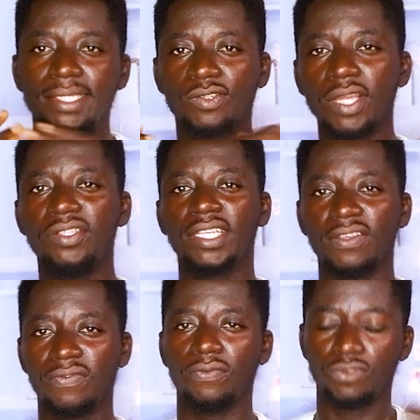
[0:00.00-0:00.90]
it is going to
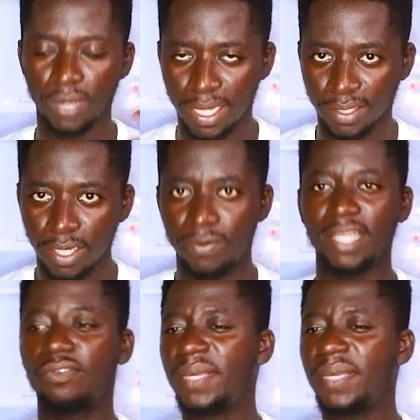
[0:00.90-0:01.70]
give to us, right?